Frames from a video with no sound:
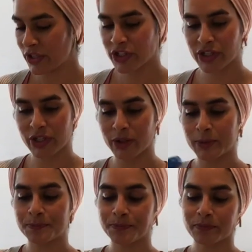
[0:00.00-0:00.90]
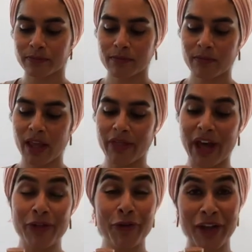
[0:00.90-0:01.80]
So
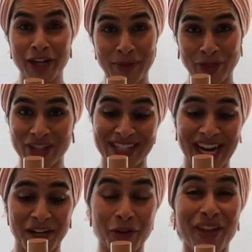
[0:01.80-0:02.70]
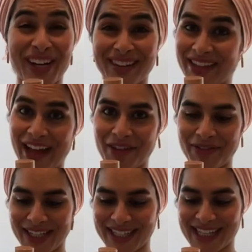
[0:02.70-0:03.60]
the other thing about the stacker that I
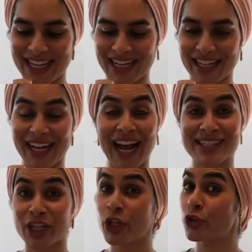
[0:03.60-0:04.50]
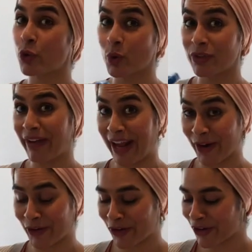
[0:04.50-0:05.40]
love is that it has a control of
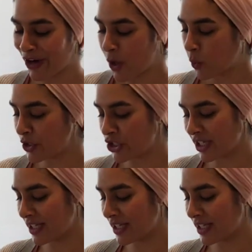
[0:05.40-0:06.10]
error, which